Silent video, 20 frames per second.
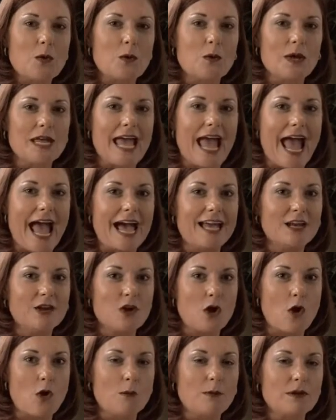We had it
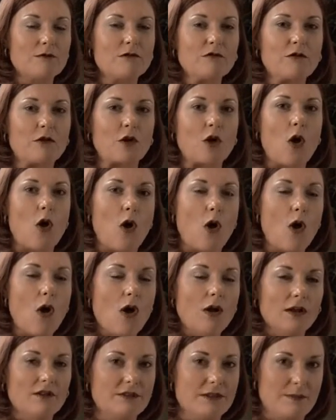open for
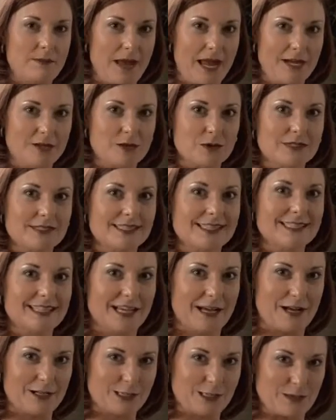all of the patrons and
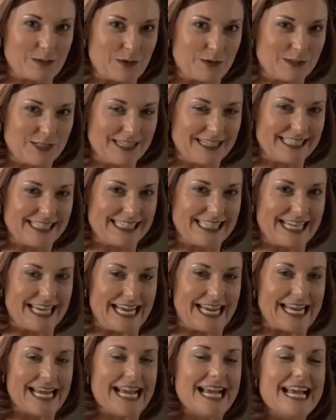the customers to
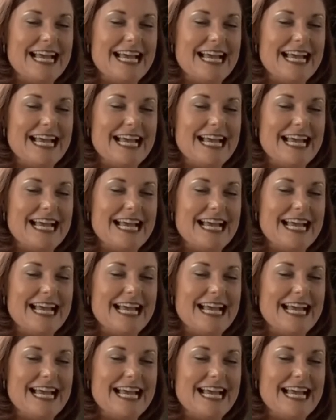see.